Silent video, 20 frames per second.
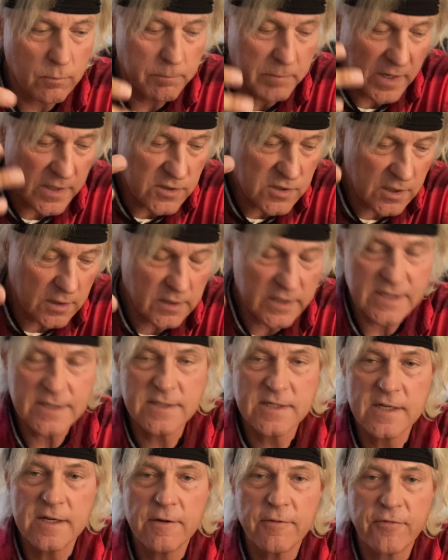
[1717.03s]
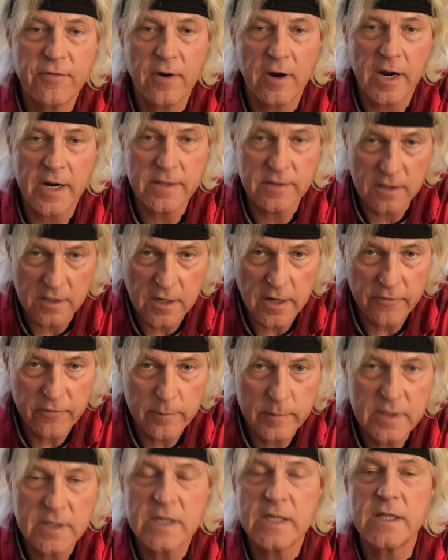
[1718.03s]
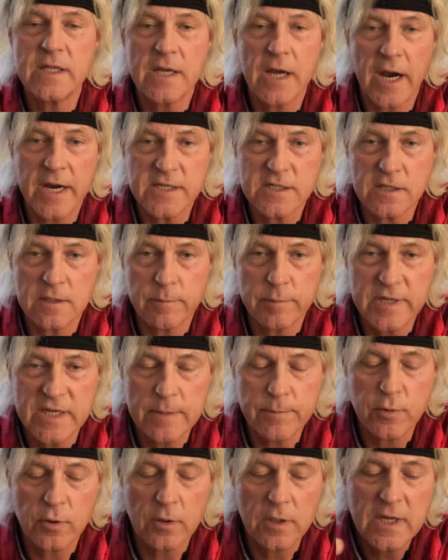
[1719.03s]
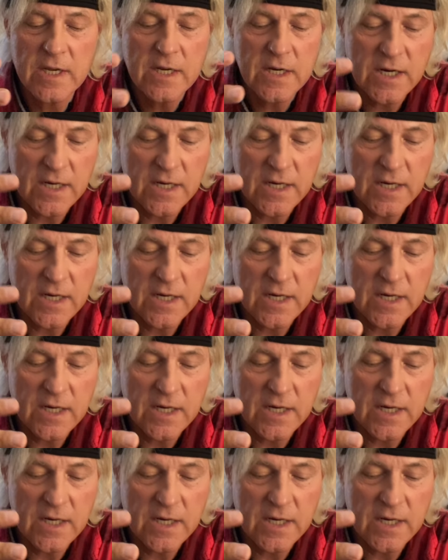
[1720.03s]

Basically, deifying the government in the eyes of the people.